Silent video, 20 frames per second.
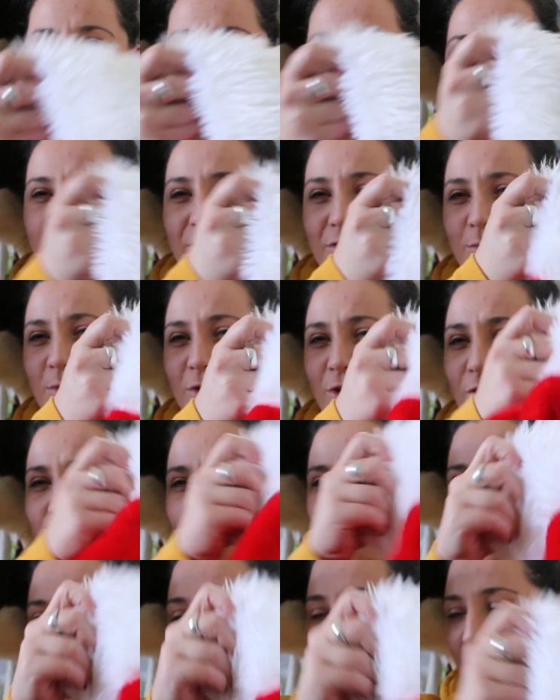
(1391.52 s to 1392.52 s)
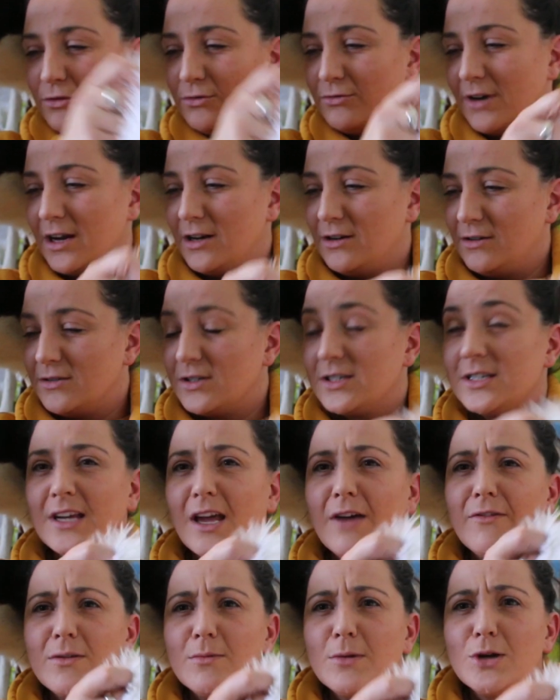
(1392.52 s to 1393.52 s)
Give them a good rattle round,
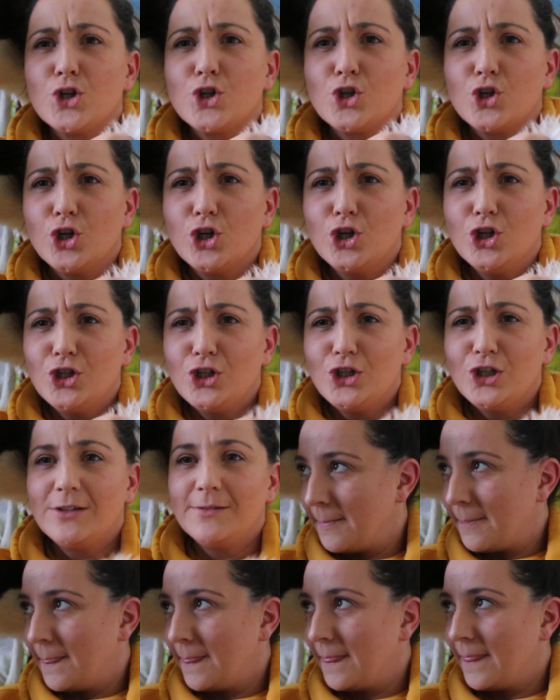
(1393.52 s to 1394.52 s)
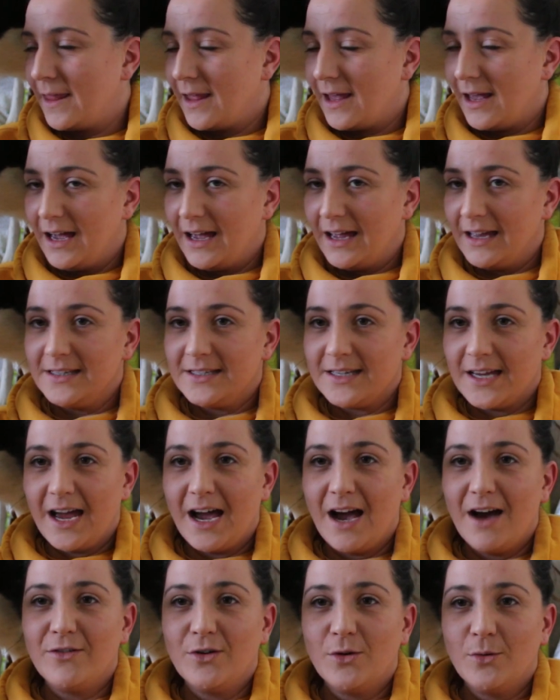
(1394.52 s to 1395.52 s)
give them a shuggle, and I
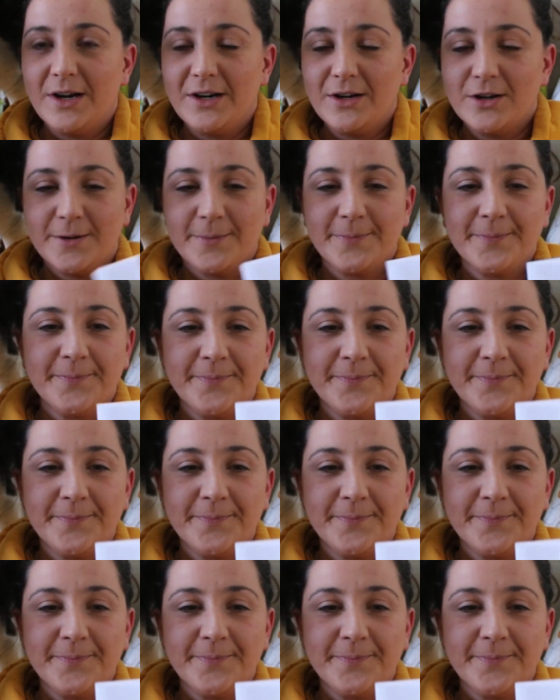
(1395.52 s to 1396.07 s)
have a winner.